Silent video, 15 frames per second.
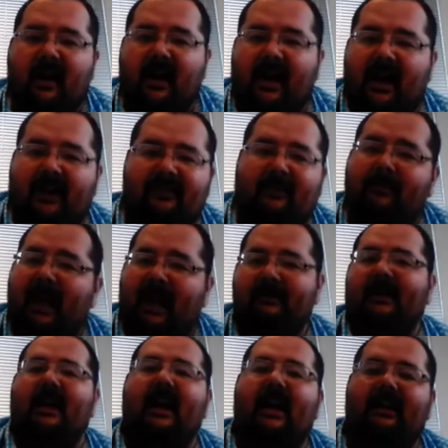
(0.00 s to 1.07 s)
I have the
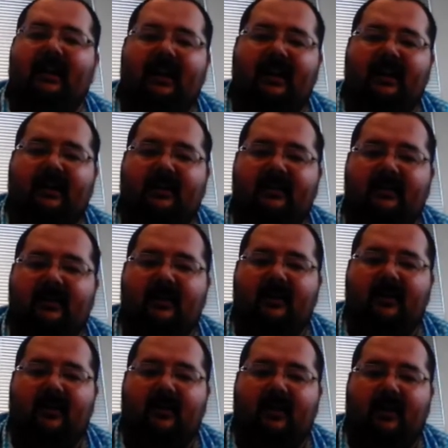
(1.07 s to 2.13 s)
payment I like,
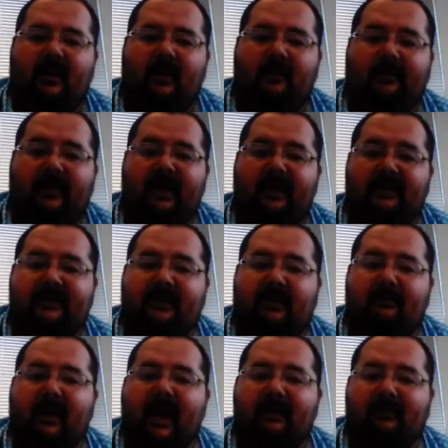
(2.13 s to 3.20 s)
and we're going to hit start
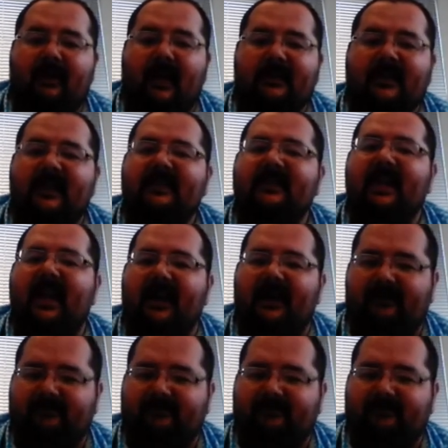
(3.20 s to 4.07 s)
buying process now.